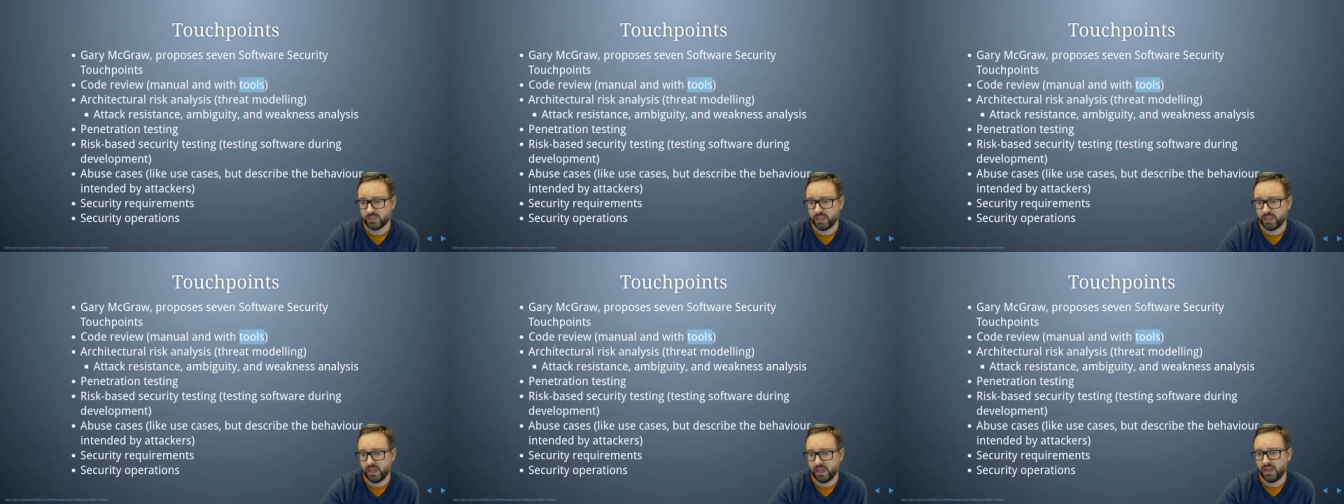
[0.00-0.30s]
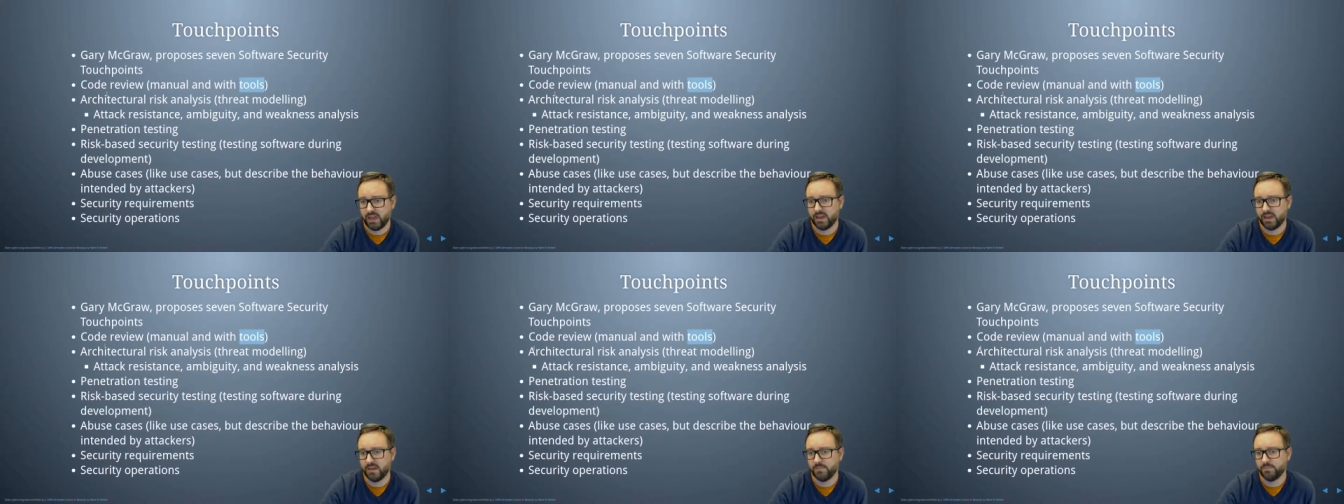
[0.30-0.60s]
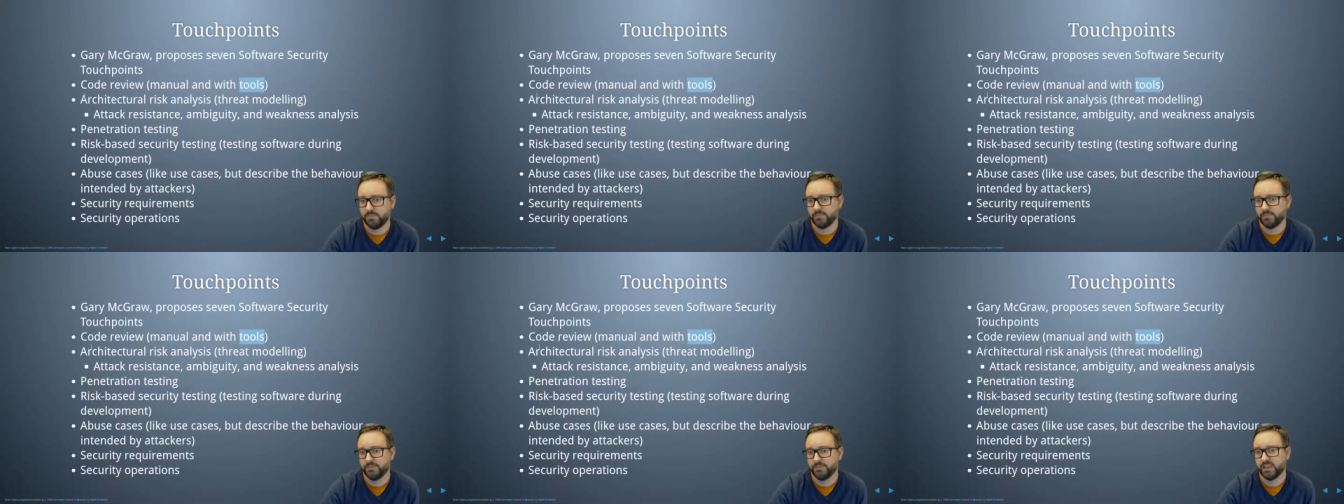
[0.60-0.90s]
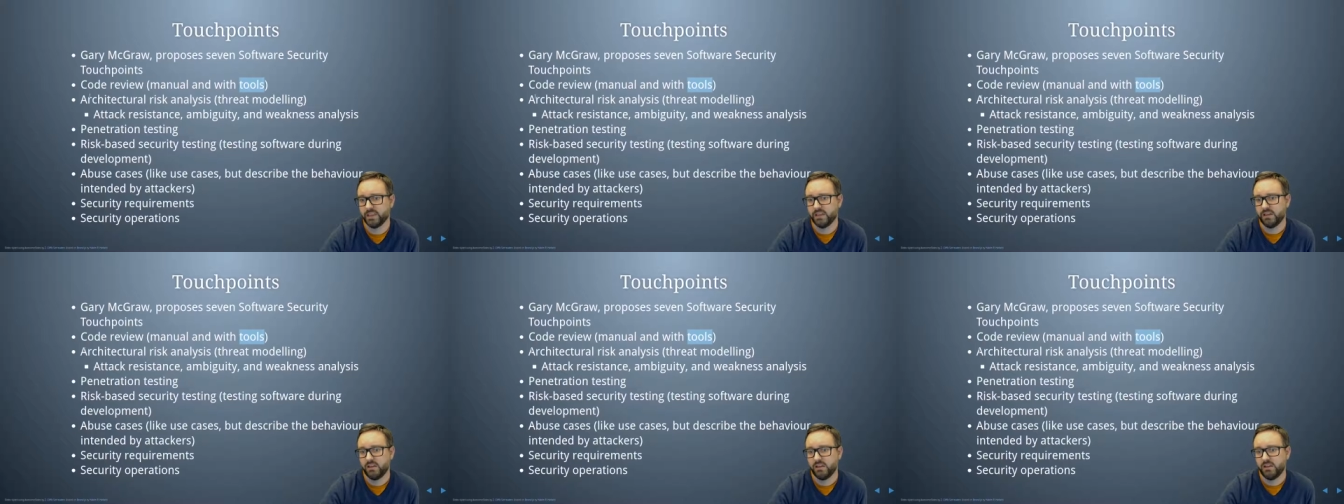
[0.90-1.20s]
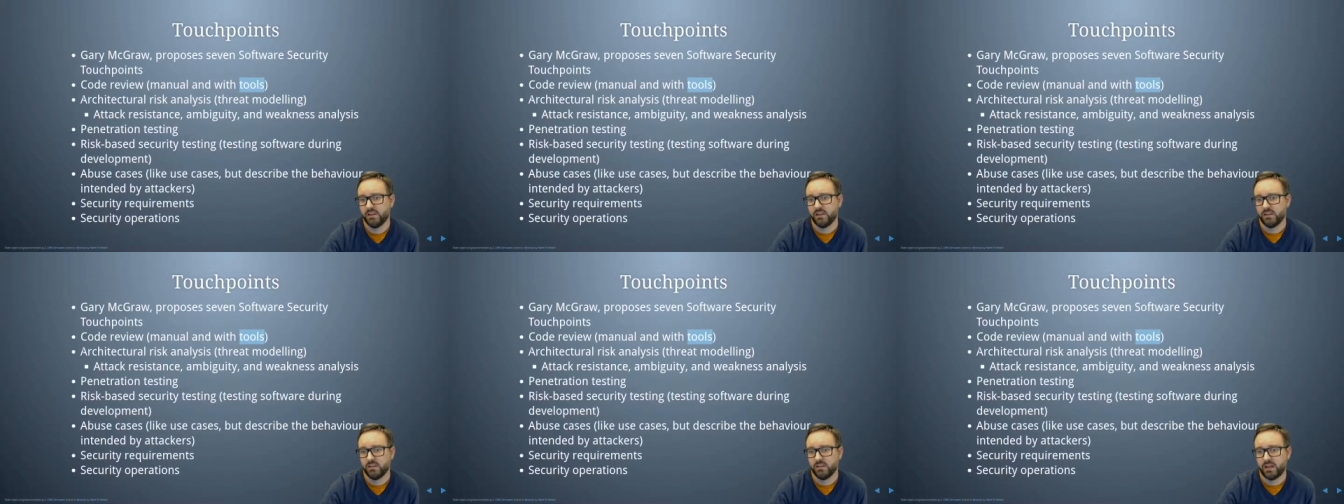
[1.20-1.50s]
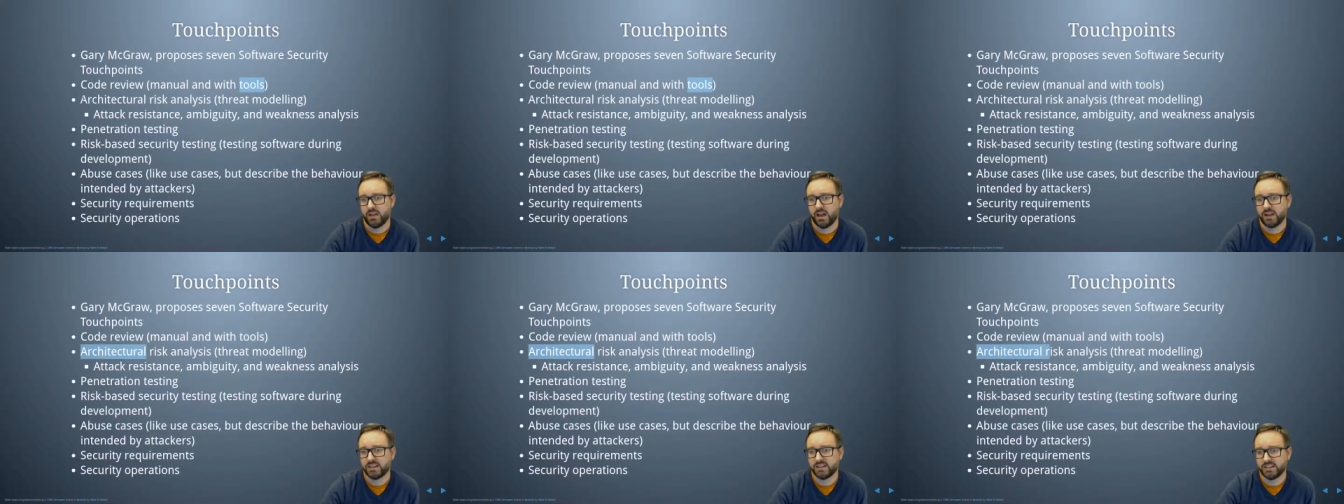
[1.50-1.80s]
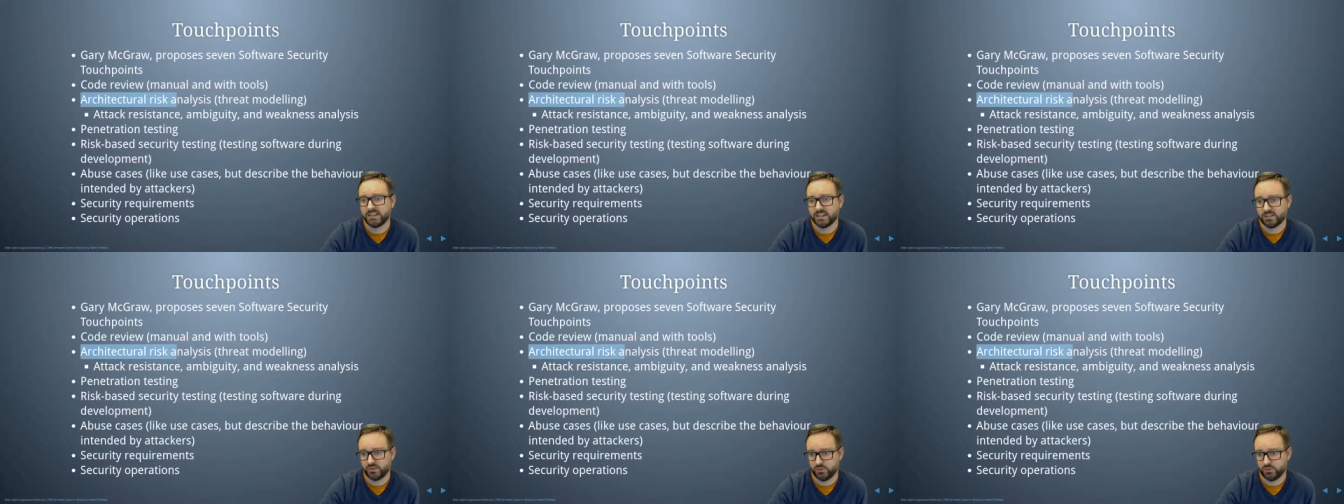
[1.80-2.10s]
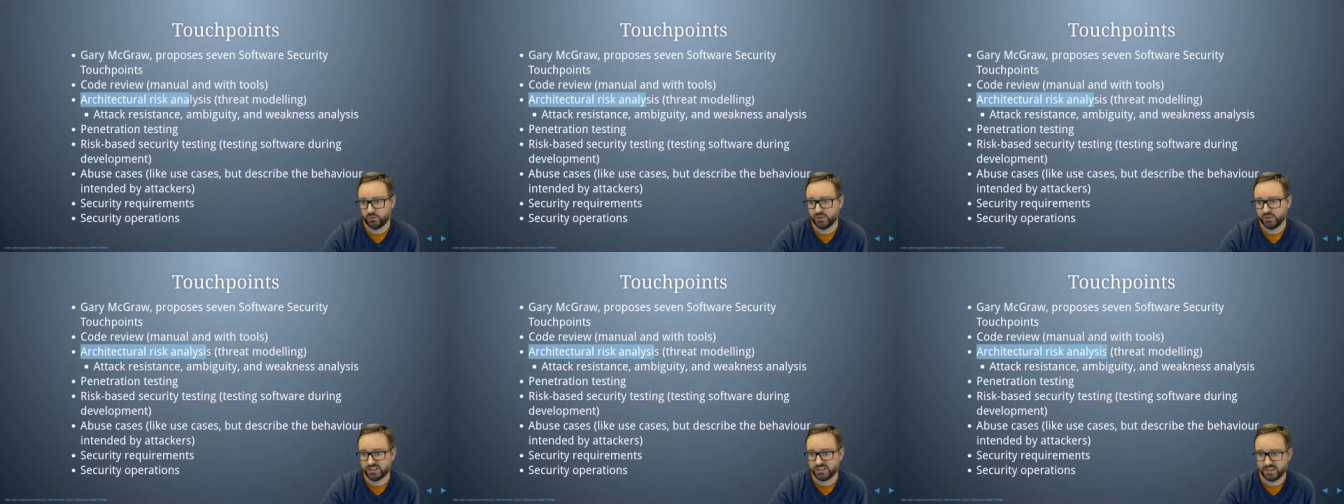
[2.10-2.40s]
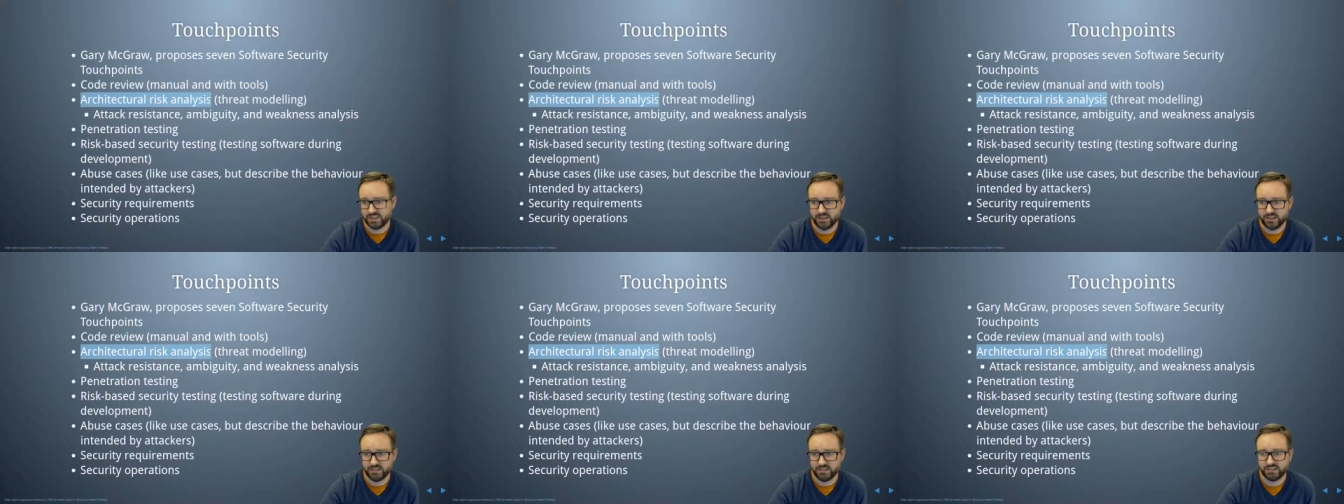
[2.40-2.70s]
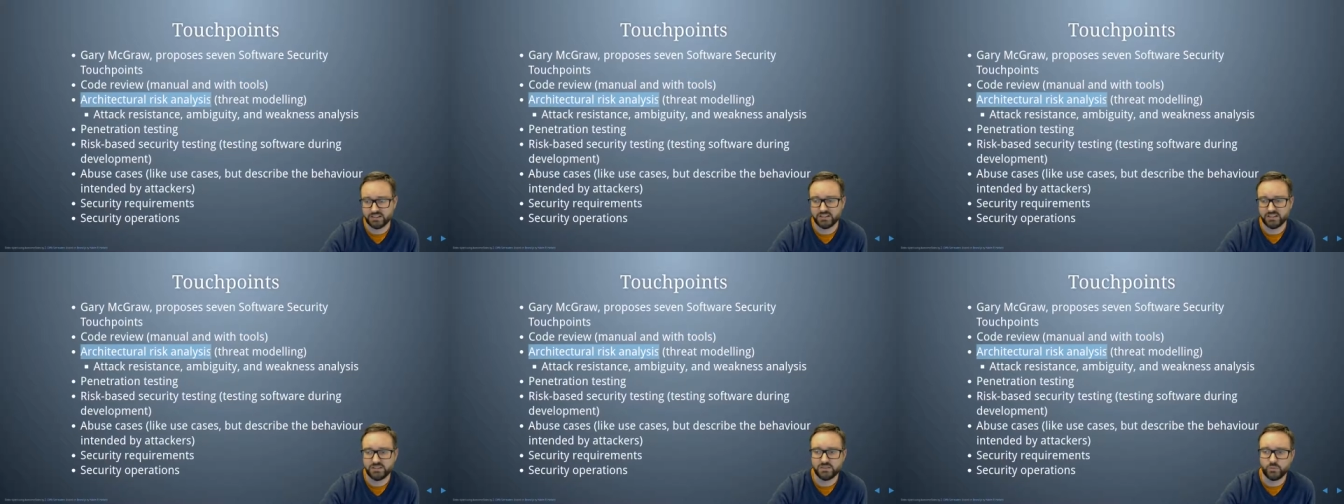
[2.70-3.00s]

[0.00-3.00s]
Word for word: Um, architectural risk analysis,